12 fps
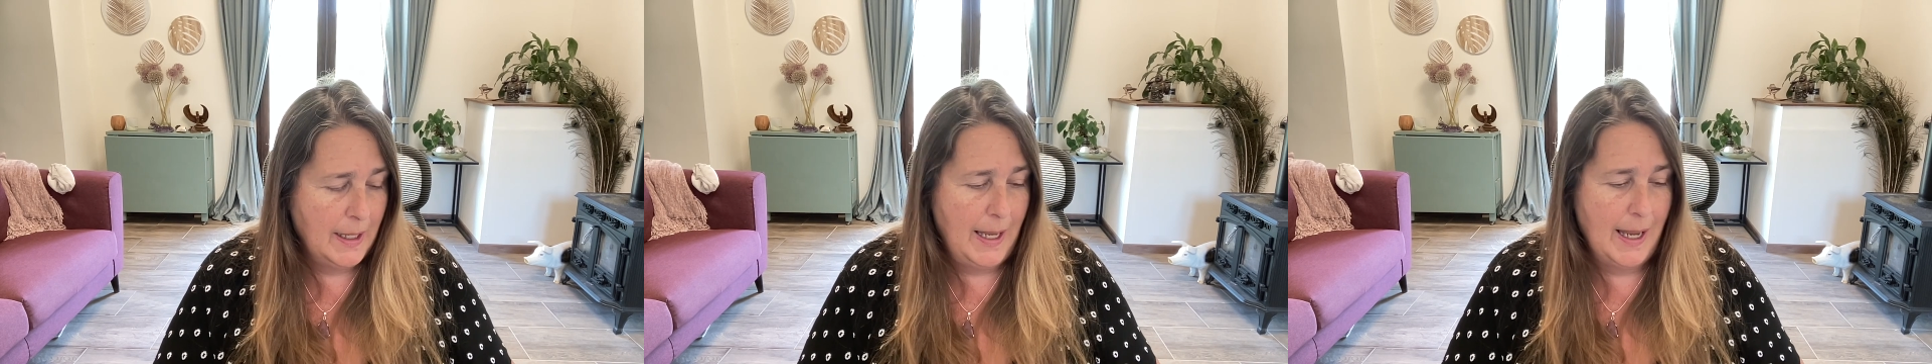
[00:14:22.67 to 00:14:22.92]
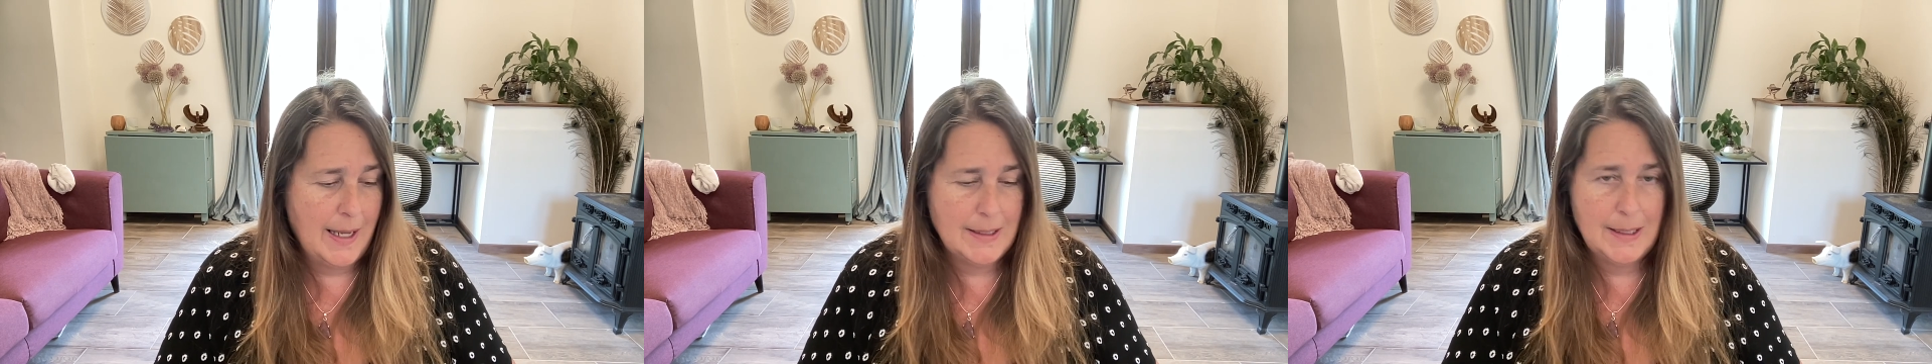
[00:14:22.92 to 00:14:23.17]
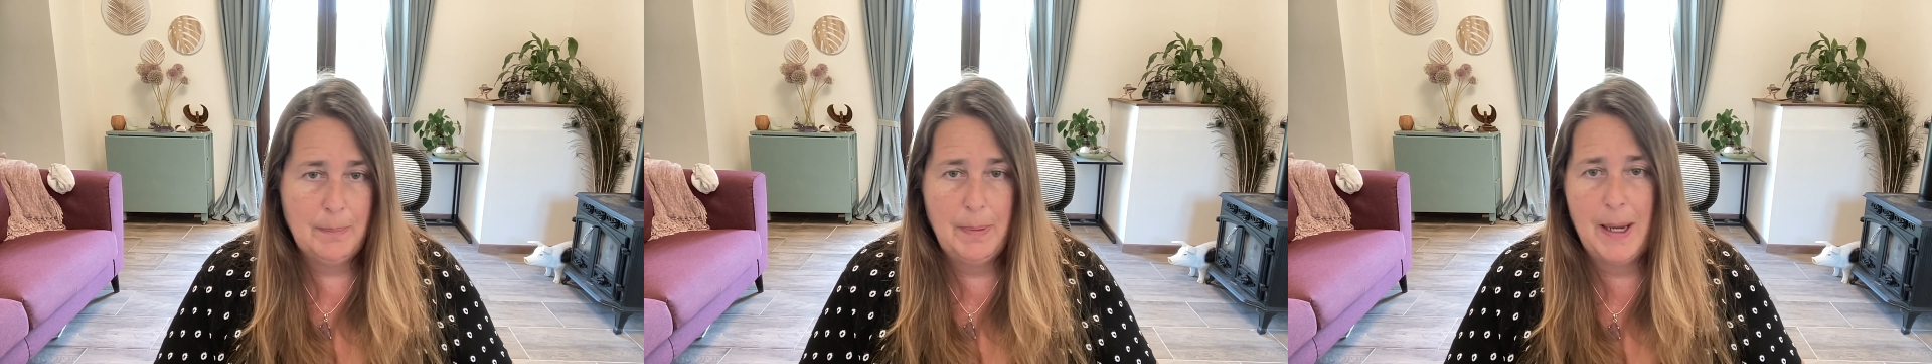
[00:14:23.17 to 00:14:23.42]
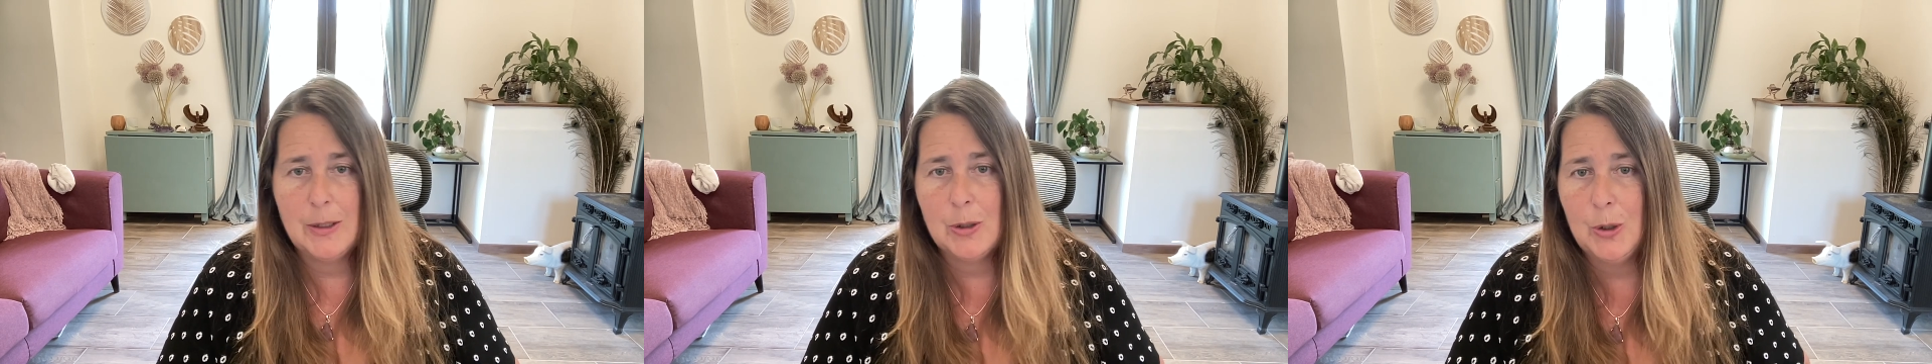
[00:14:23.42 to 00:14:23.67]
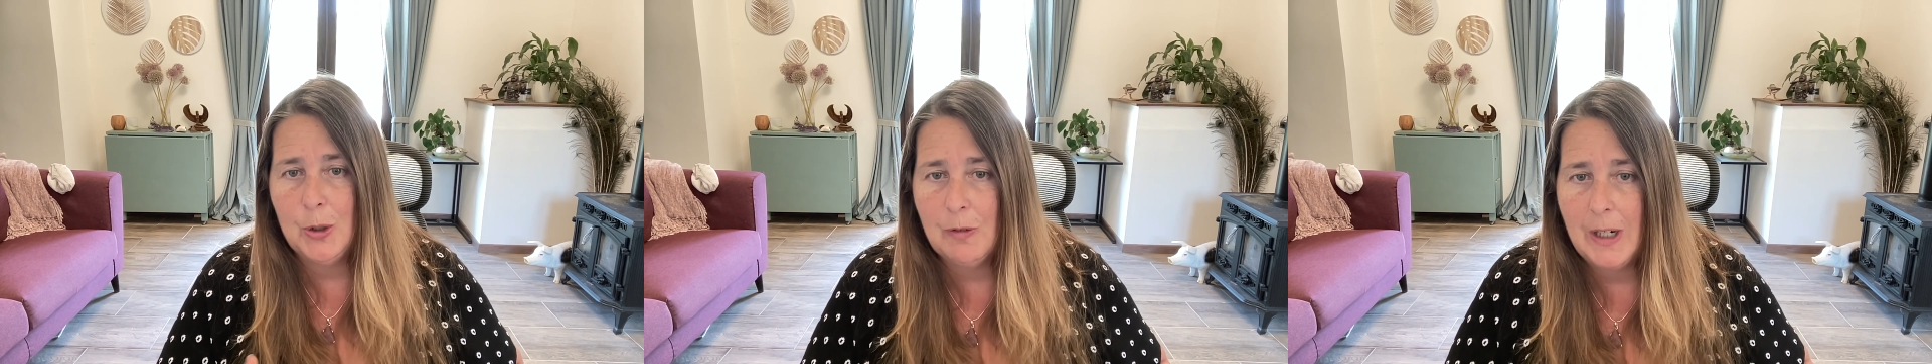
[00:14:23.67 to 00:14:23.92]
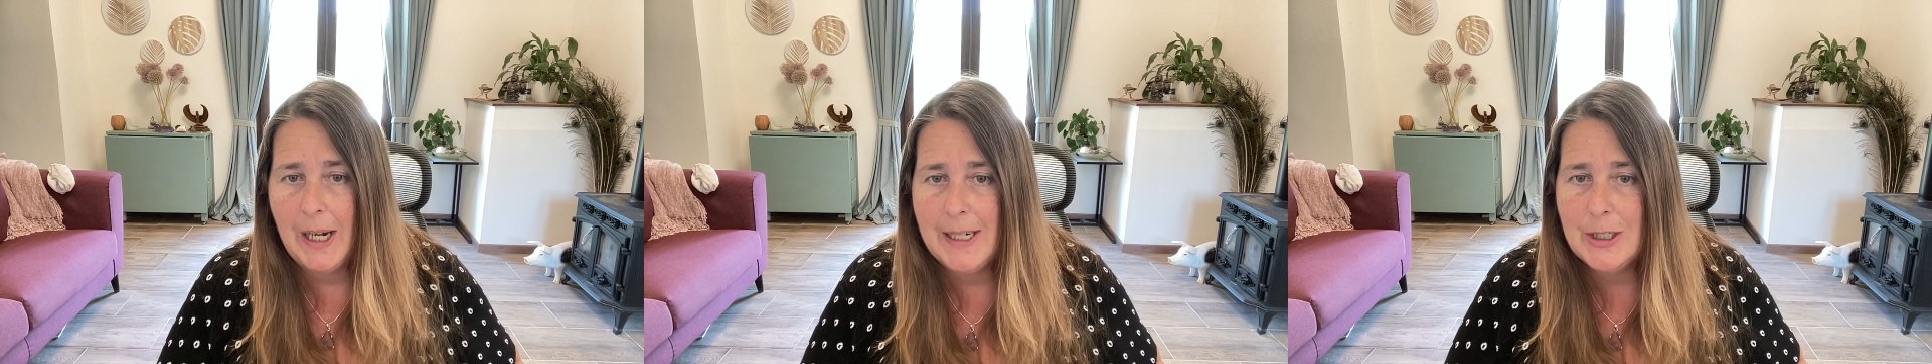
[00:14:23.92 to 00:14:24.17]
it has an impact on your
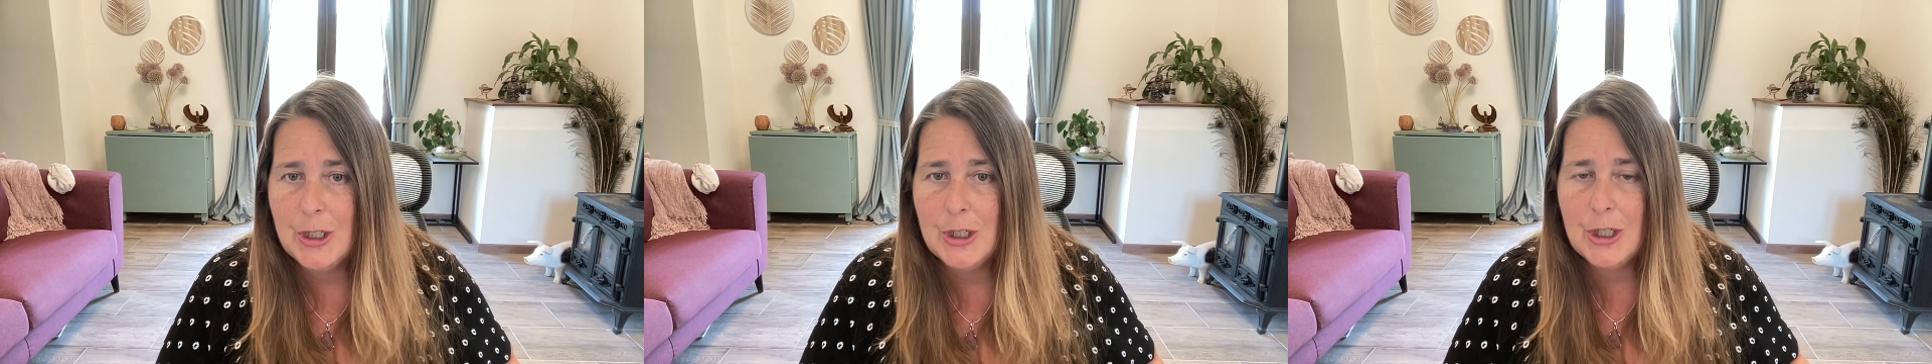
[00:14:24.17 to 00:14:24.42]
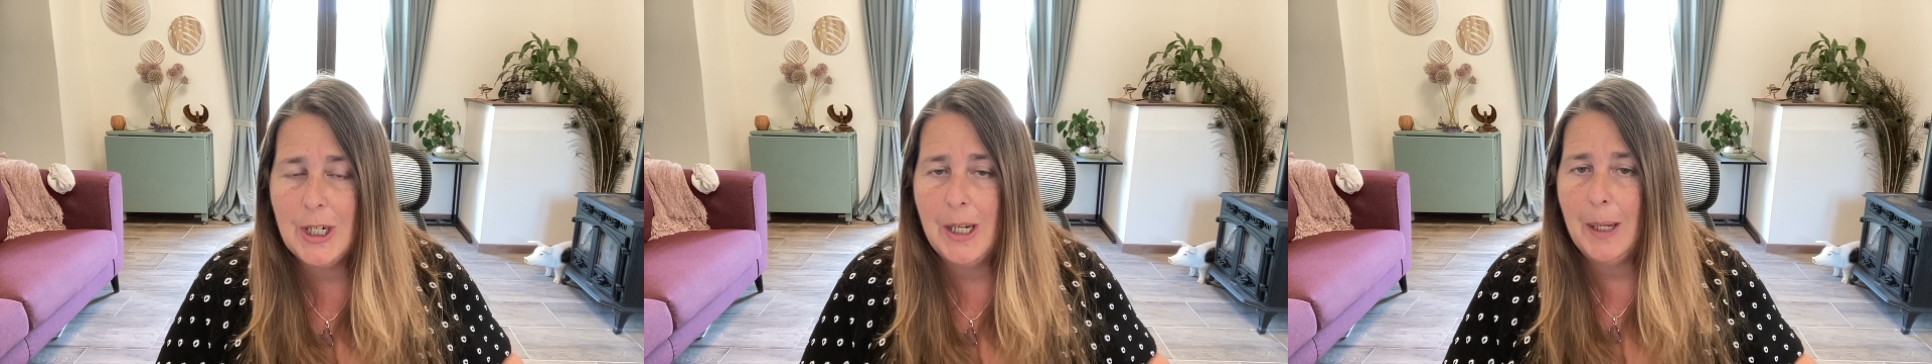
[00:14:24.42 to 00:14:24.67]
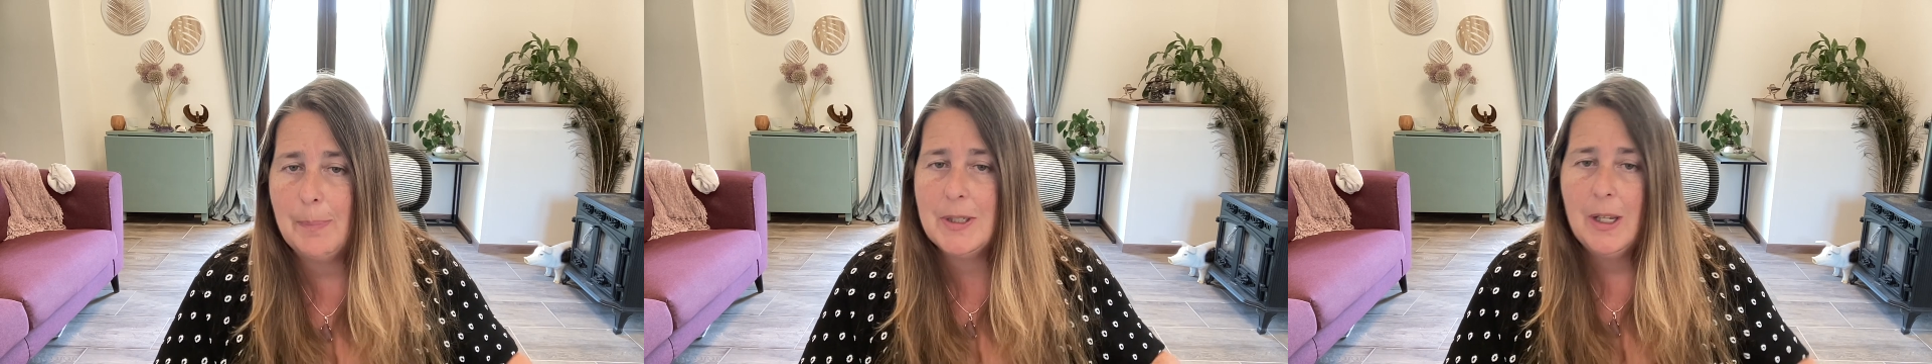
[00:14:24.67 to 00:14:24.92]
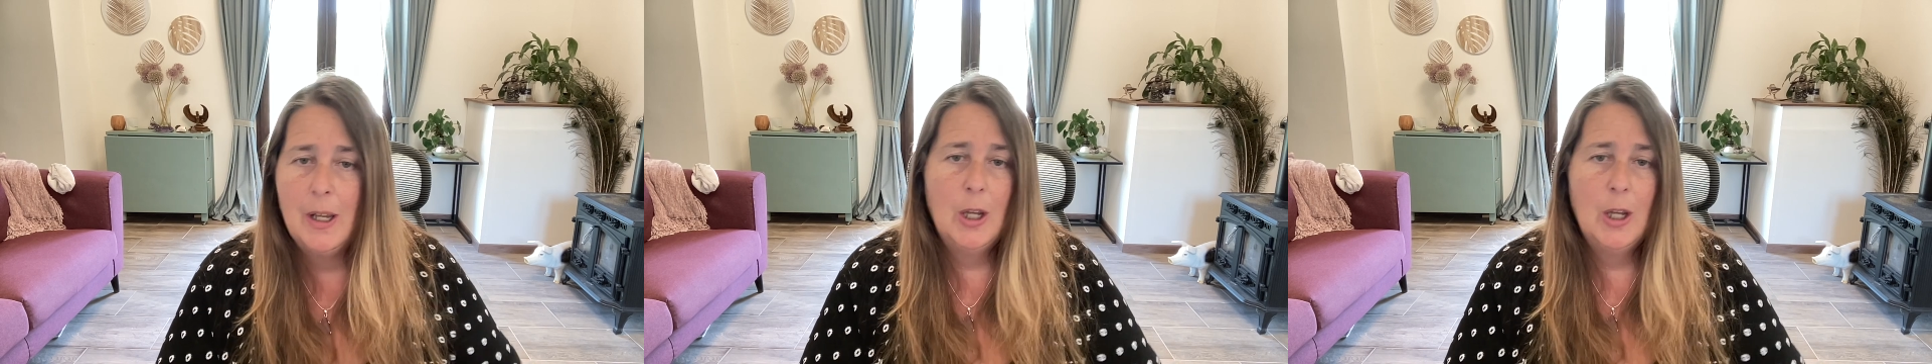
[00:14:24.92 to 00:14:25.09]
relationships,